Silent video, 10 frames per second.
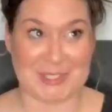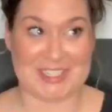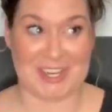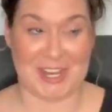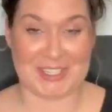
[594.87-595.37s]

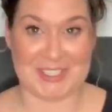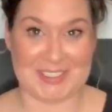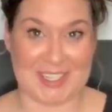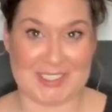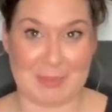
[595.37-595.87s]
$300
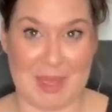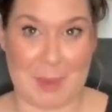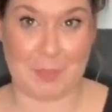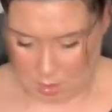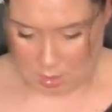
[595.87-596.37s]
I spent.
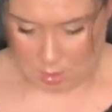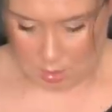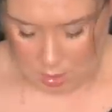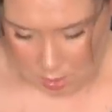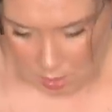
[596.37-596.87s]

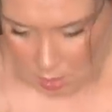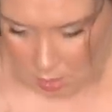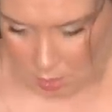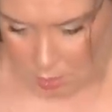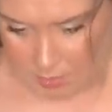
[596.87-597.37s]

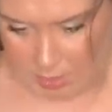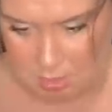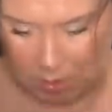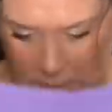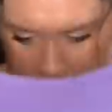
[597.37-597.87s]
Oh man, it's